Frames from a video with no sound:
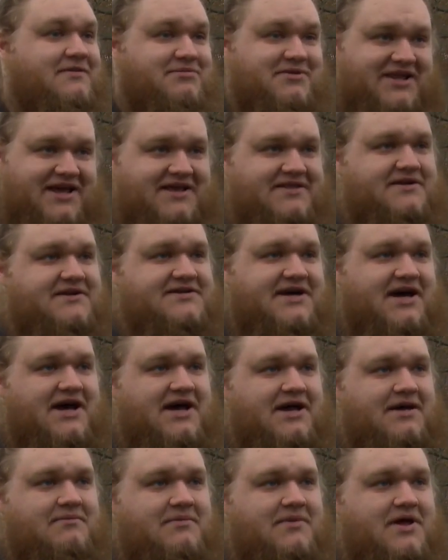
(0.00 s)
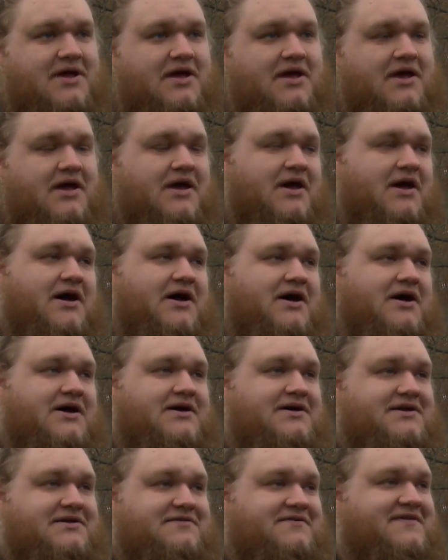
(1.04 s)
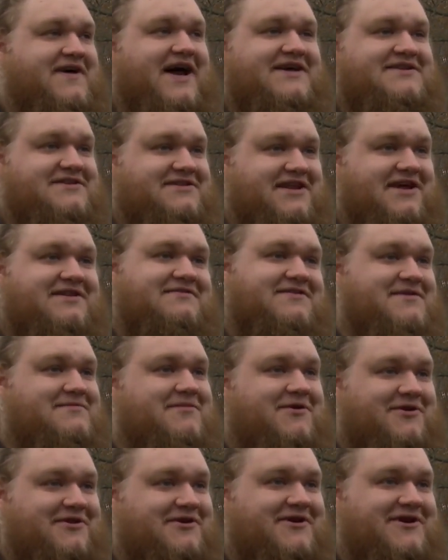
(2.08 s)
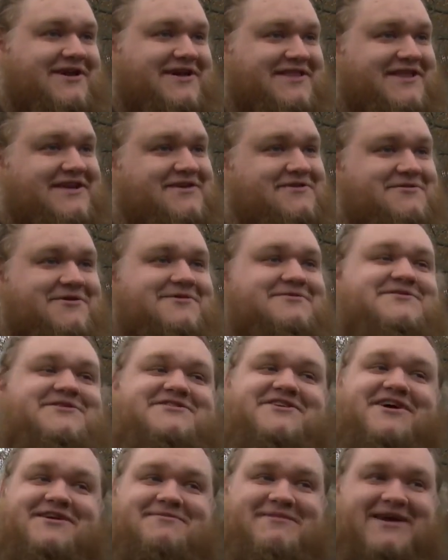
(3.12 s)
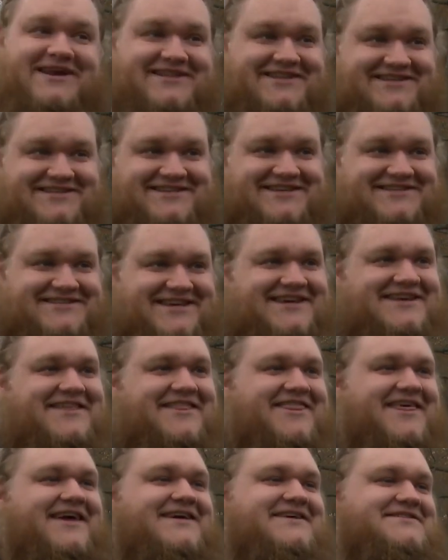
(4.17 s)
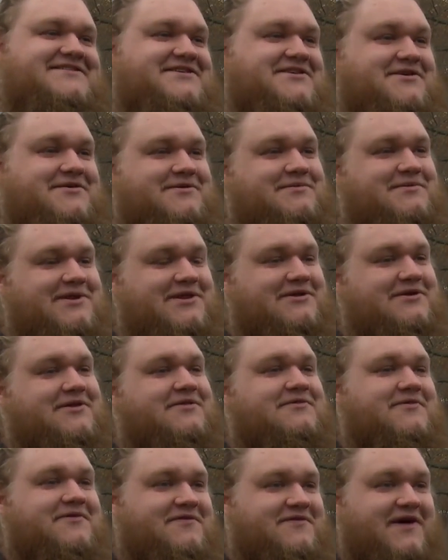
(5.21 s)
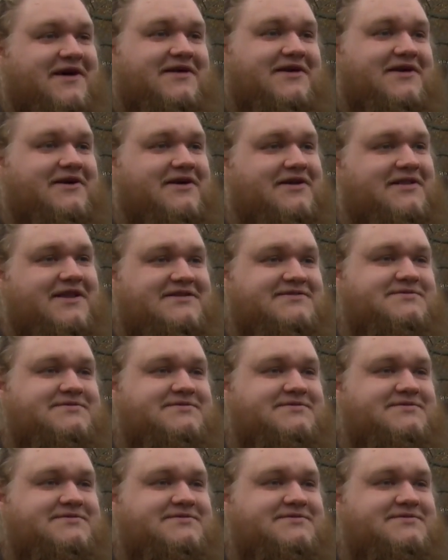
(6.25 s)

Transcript: to plan their time. Uh, in fact, a lot of them are learning that you don't just automatically succeed at things, you know, and we learn through failure.